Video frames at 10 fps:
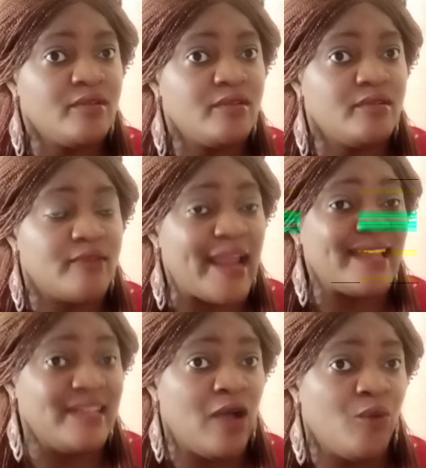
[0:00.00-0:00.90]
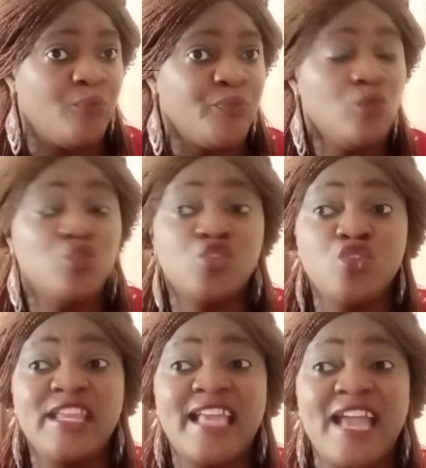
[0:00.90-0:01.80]
right now. We should
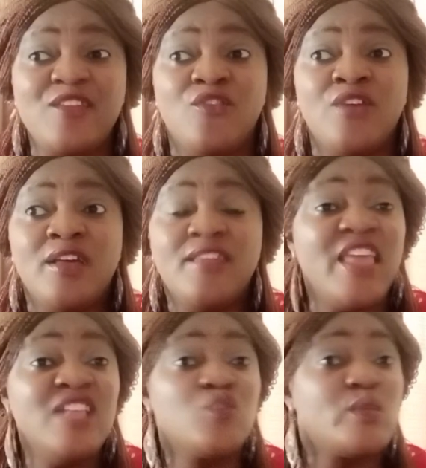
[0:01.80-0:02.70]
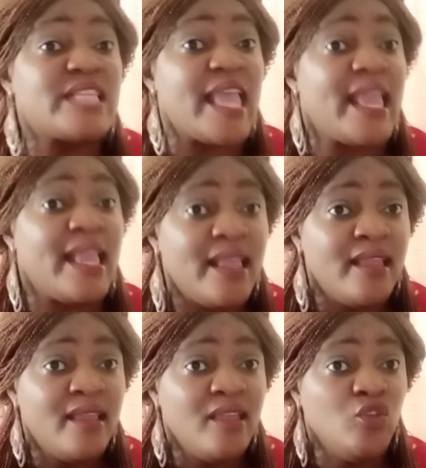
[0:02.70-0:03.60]
know the kind of things we say.
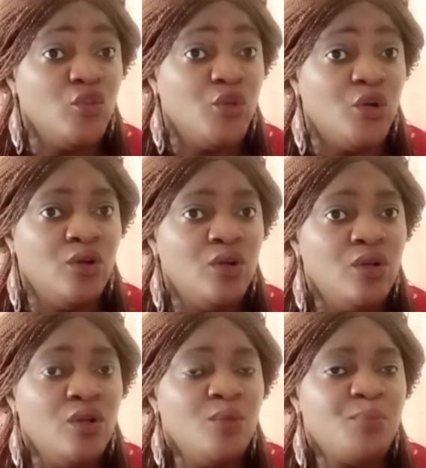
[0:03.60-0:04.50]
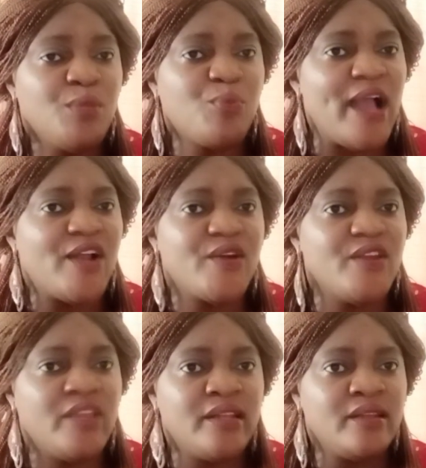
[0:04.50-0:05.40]
You know, people are
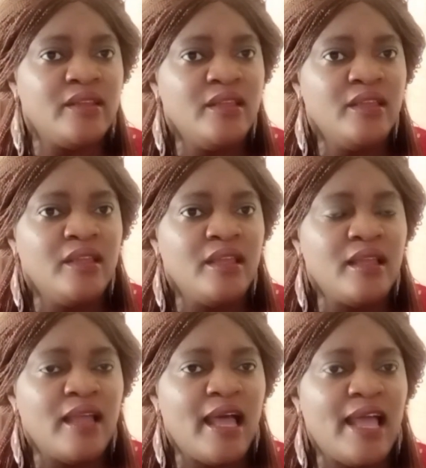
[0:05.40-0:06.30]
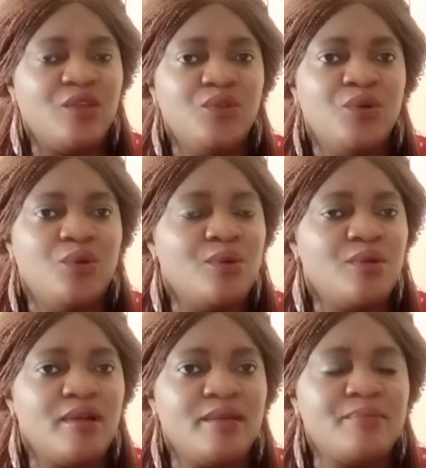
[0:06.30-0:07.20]
grieving. I don't know.
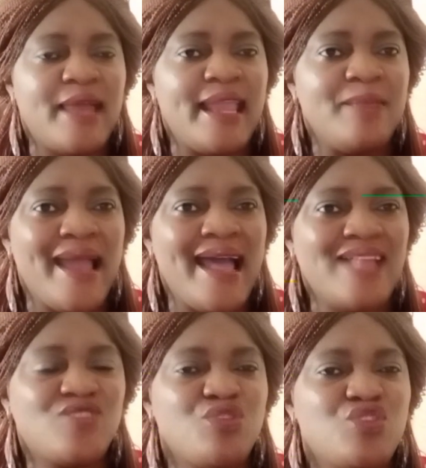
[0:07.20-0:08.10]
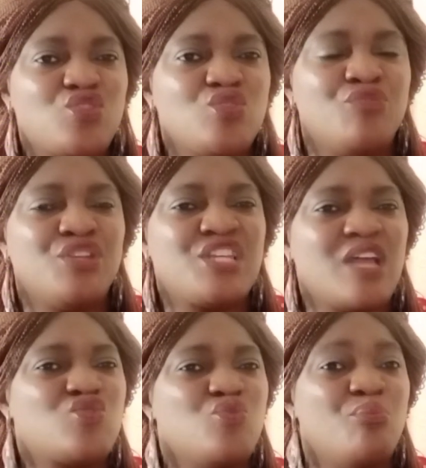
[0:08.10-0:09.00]
My heart reach
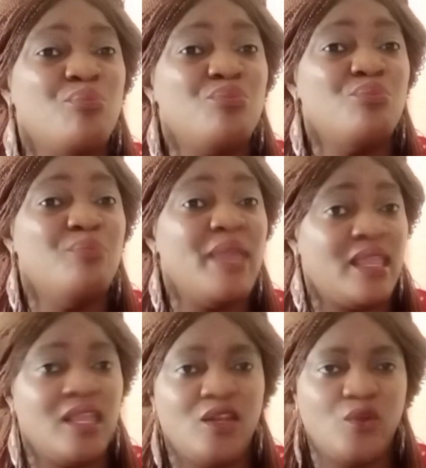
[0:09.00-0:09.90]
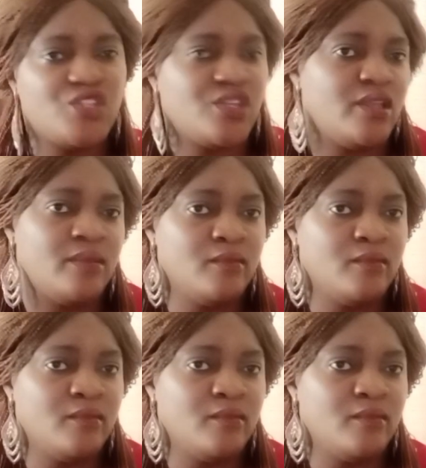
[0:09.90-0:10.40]
out to May Edochie.